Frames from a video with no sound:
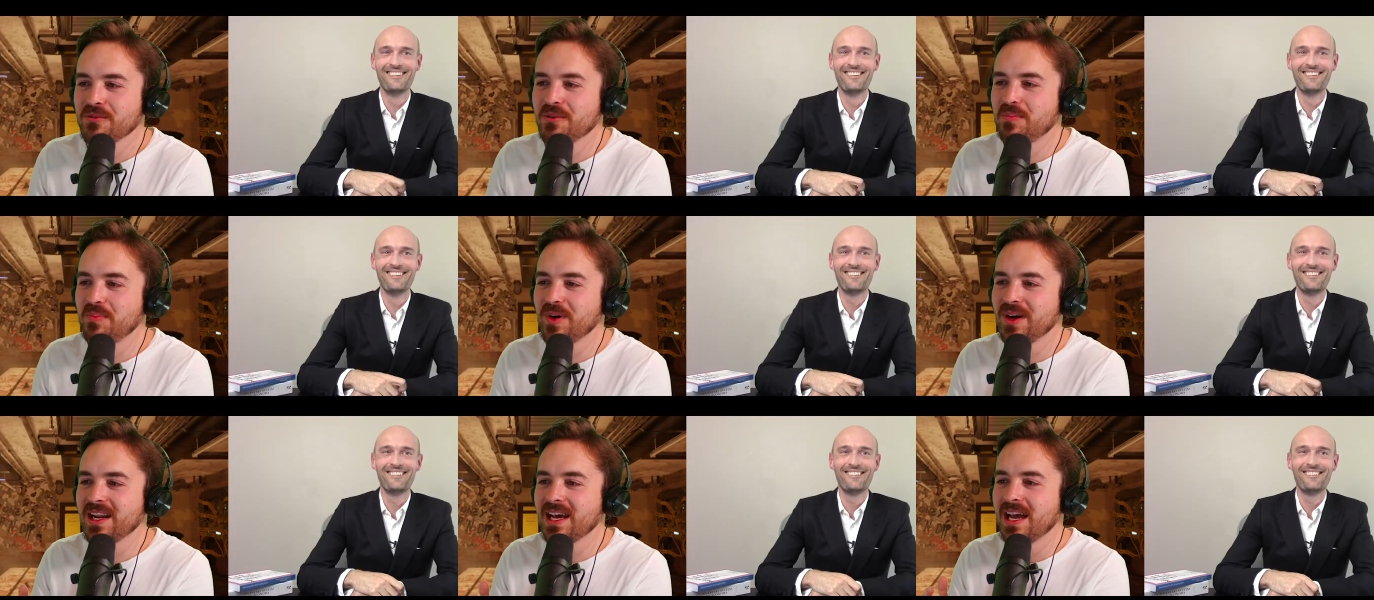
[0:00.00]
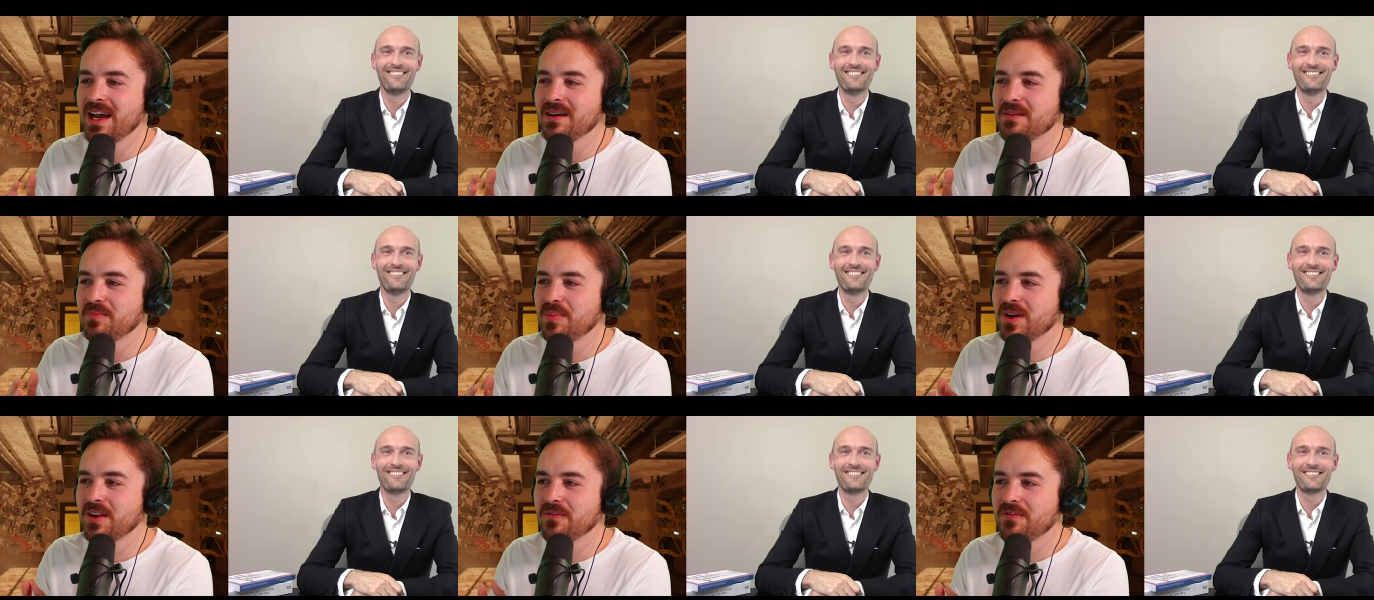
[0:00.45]
Speaker 1: We'll put
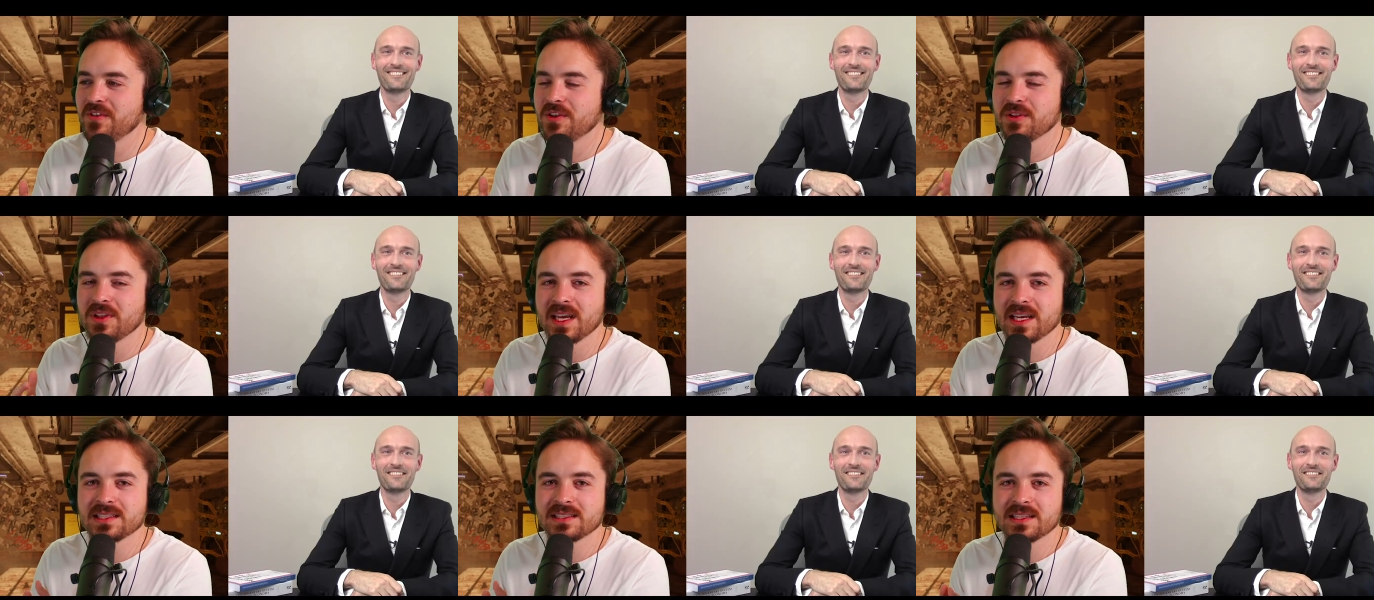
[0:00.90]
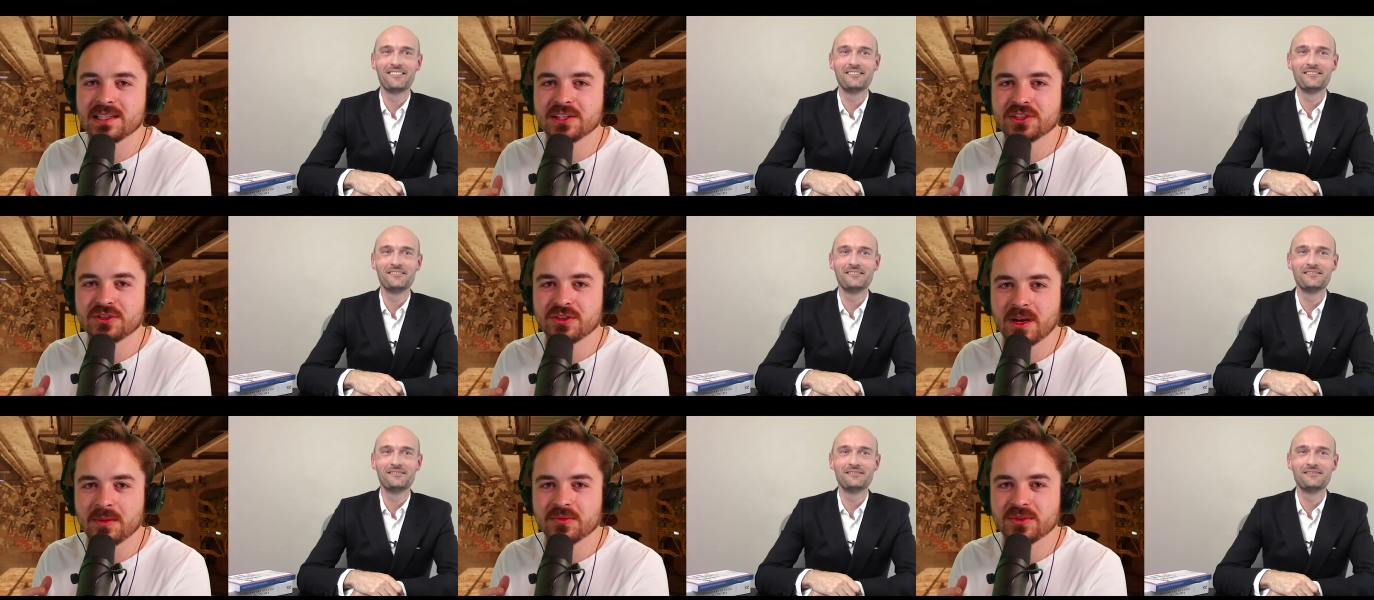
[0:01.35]
a put a few links in
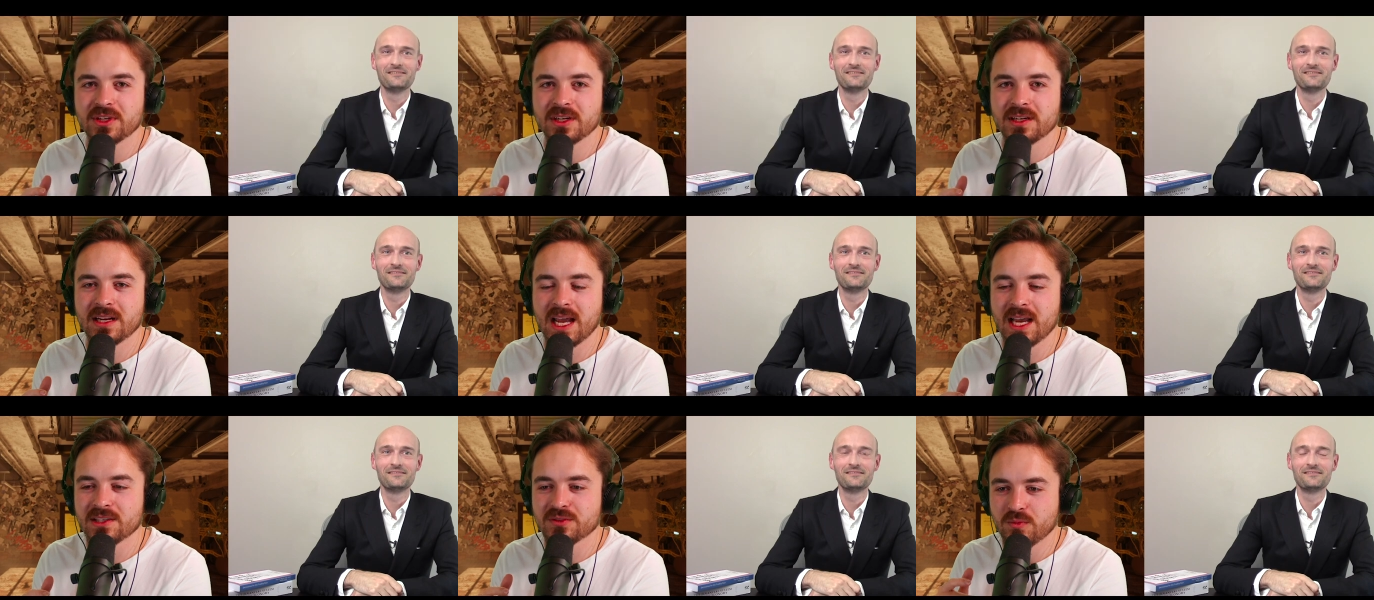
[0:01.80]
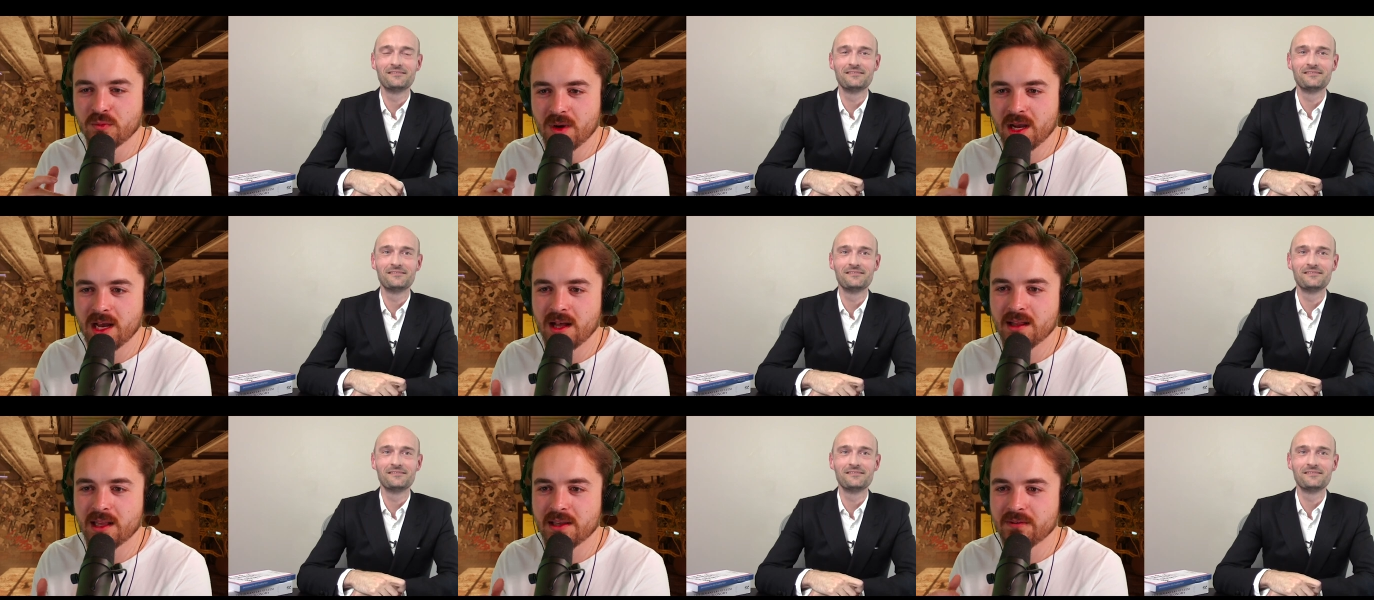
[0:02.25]
the description as
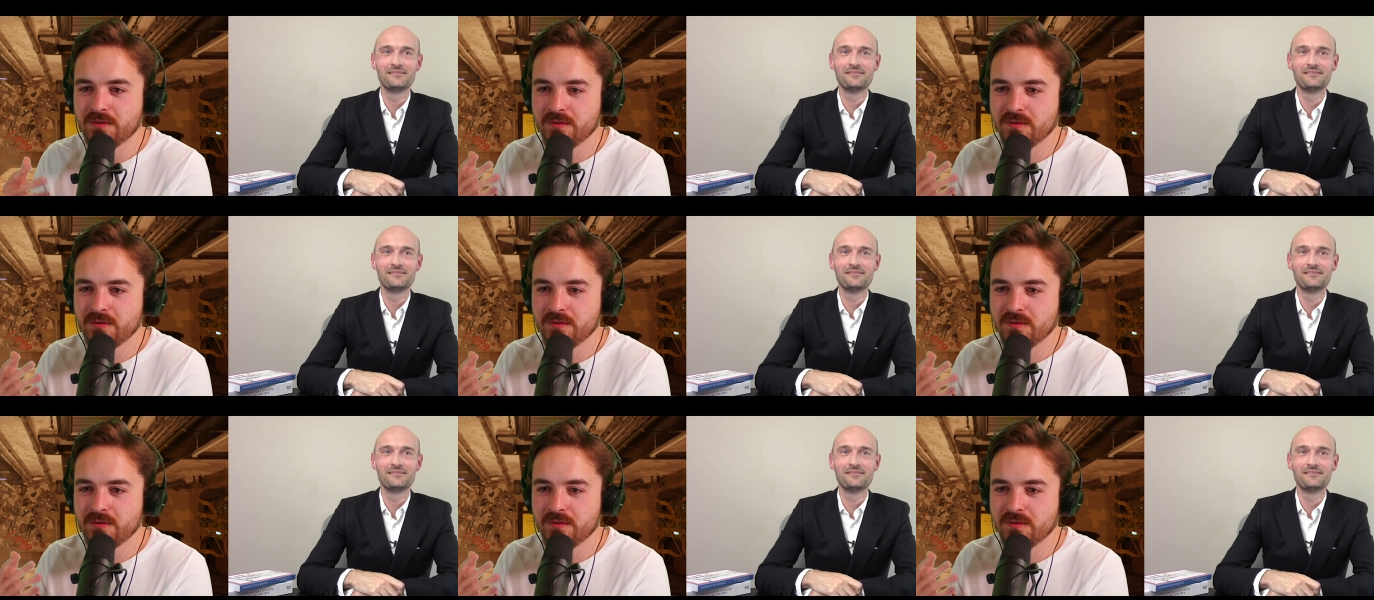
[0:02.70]
well.